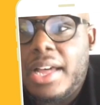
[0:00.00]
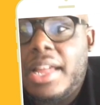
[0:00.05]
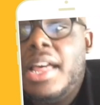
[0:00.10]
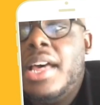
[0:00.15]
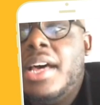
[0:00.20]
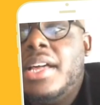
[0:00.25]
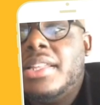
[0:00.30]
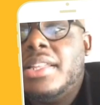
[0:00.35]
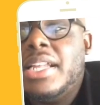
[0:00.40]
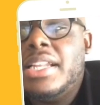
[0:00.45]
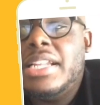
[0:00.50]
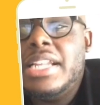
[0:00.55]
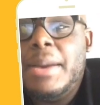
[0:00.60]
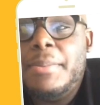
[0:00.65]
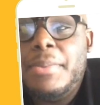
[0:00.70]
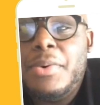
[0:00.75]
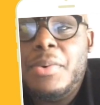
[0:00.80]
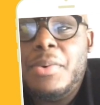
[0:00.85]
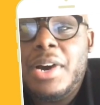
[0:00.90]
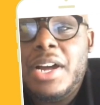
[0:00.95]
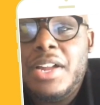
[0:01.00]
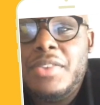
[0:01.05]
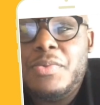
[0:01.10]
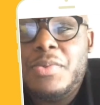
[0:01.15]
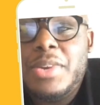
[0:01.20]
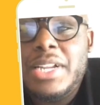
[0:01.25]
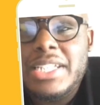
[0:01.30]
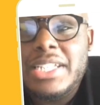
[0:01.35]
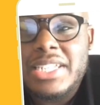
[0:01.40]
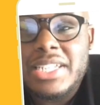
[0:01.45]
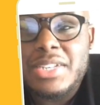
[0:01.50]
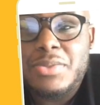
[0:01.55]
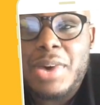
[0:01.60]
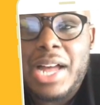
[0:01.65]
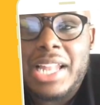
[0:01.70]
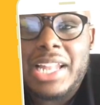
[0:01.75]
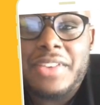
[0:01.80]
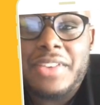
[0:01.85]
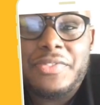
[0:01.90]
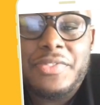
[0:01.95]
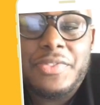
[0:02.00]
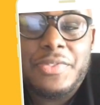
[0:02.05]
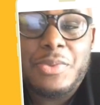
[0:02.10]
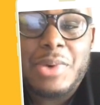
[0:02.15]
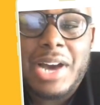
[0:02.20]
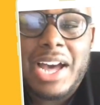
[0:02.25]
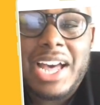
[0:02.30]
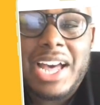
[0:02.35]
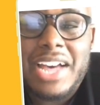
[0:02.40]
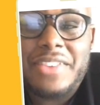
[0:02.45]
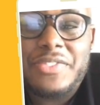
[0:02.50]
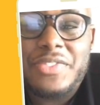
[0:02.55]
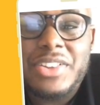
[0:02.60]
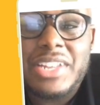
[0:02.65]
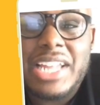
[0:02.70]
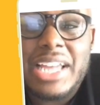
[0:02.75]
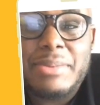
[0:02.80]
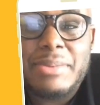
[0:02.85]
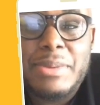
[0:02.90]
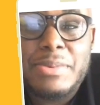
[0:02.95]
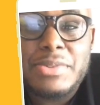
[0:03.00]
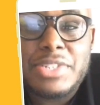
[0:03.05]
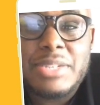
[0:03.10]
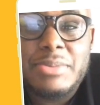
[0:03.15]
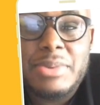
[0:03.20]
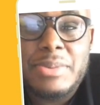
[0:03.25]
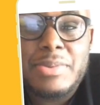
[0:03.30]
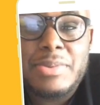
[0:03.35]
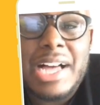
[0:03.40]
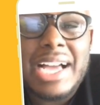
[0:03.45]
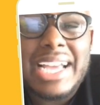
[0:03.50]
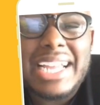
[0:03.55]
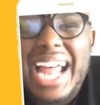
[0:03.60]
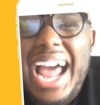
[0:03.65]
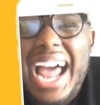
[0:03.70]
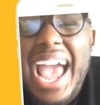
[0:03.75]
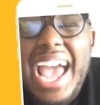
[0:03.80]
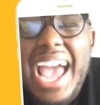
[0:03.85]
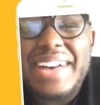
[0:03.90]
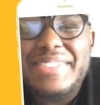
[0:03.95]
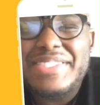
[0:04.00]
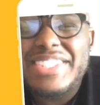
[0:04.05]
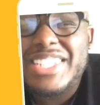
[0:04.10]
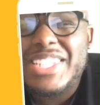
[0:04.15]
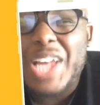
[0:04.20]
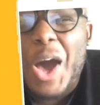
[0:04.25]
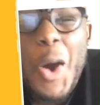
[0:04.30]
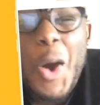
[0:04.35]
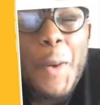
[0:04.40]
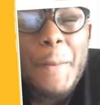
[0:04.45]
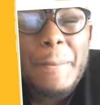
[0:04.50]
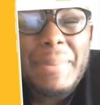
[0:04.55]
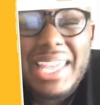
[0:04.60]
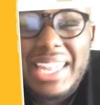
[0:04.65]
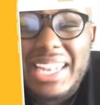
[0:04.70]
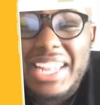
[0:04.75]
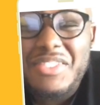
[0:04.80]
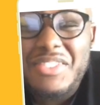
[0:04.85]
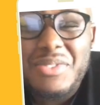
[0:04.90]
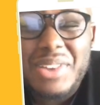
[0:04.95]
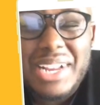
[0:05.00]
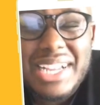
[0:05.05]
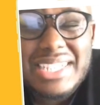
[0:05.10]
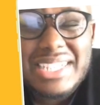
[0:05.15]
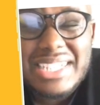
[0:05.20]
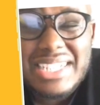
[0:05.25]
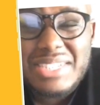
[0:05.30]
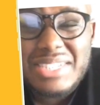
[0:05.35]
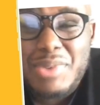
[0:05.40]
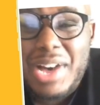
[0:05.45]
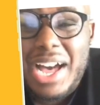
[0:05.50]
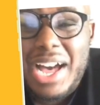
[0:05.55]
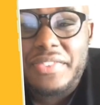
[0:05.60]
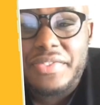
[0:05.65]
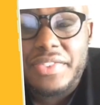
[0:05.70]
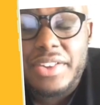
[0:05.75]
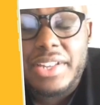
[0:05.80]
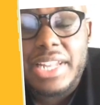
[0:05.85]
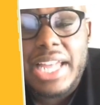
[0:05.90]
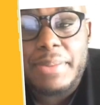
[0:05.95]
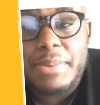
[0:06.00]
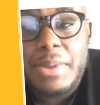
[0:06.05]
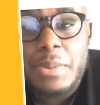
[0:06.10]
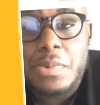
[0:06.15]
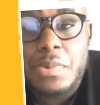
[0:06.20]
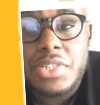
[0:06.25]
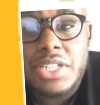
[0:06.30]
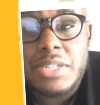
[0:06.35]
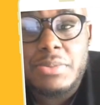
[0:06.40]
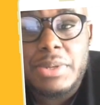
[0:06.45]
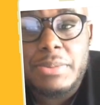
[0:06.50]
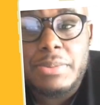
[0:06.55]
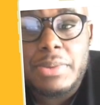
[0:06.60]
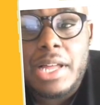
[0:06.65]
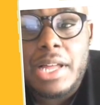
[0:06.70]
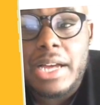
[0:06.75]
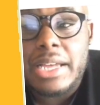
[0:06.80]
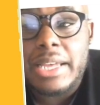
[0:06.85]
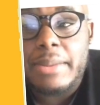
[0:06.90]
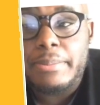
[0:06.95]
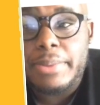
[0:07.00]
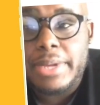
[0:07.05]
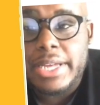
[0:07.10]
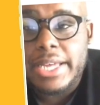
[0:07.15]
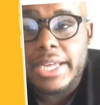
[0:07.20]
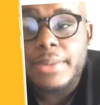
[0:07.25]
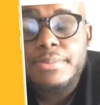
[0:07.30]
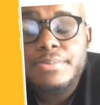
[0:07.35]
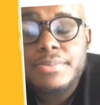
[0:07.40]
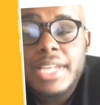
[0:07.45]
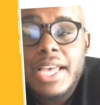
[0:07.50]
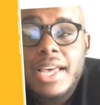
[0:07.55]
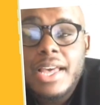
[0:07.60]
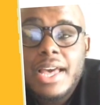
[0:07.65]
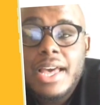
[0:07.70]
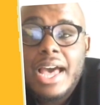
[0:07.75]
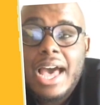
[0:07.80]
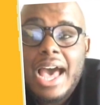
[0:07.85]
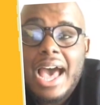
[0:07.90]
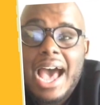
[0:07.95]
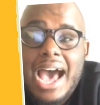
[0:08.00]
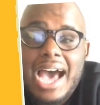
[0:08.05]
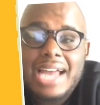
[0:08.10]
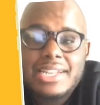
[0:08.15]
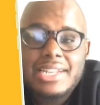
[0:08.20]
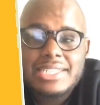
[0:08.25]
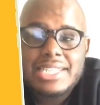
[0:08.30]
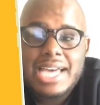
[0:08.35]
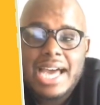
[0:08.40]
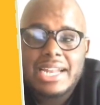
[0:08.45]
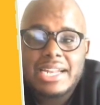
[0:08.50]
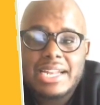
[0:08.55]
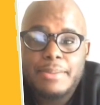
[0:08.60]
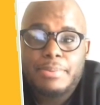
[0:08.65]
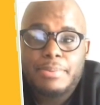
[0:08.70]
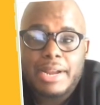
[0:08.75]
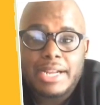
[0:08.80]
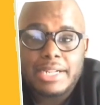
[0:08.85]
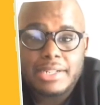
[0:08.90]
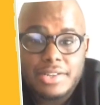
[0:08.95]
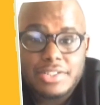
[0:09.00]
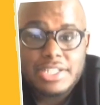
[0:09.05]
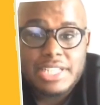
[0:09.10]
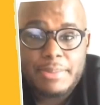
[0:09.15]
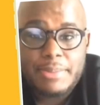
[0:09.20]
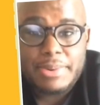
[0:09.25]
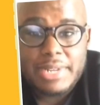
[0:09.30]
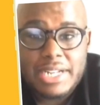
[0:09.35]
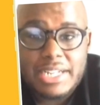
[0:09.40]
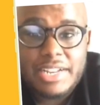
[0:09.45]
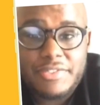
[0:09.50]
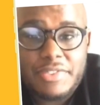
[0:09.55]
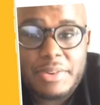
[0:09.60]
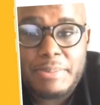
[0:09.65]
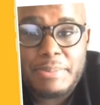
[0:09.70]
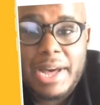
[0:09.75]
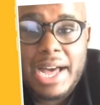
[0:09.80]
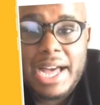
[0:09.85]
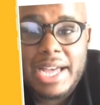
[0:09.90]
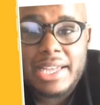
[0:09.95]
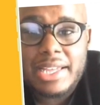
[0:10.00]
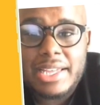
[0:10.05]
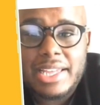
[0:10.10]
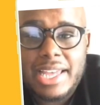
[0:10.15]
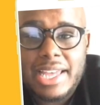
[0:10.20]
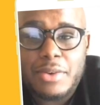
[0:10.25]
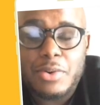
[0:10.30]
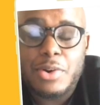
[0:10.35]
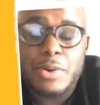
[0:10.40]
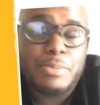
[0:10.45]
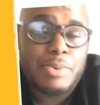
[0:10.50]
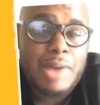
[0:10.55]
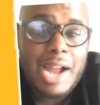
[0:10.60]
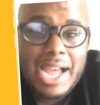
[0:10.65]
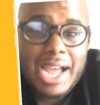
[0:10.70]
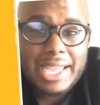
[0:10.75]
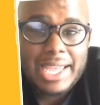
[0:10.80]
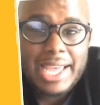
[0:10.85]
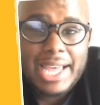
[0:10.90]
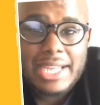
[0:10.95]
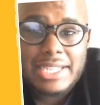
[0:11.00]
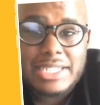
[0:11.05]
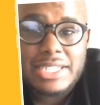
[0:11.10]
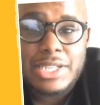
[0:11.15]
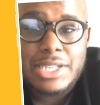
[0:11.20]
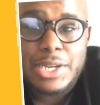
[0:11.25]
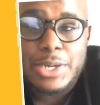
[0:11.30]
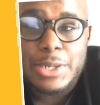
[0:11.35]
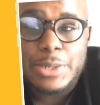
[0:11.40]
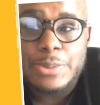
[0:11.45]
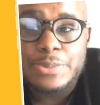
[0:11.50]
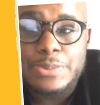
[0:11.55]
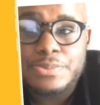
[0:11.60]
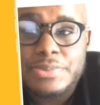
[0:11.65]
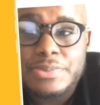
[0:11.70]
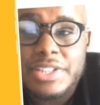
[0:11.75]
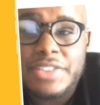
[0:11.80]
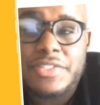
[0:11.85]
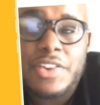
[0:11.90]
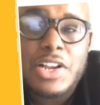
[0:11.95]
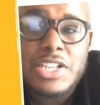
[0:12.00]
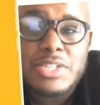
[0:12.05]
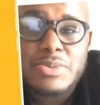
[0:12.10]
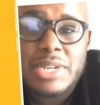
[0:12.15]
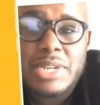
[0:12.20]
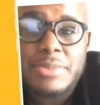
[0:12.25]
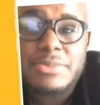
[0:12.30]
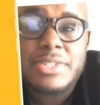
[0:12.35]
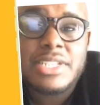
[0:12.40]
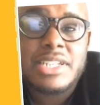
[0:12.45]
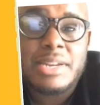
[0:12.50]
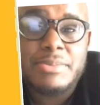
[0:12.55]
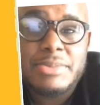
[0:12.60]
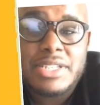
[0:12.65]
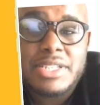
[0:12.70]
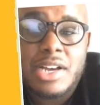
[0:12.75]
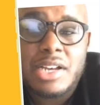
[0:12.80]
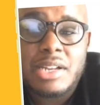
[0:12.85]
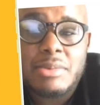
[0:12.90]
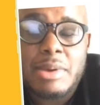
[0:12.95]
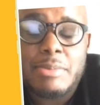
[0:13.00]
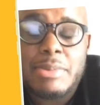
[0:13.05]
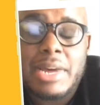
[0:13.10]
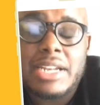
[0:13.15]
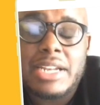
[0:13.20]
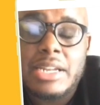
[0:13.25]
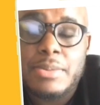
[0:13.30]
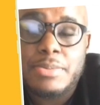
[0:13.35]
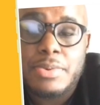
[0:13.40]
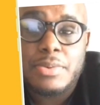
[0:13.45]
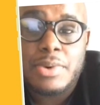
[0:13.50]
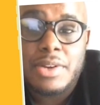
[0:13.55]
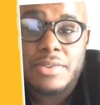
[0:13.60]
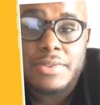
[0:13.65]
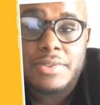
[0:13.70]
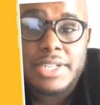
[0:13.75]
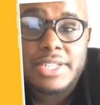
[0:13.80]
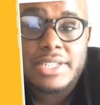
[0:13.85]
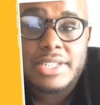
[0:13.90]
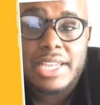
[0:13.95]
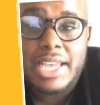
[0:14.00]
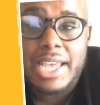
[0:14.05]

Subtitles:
The number one reason why I feel like people should be blogging, I have so many reasons why I feel like people should be blogging, but I decided to break those up into different podcast or broadcasts. So the first one, I'm just going to be talking about my number one reason.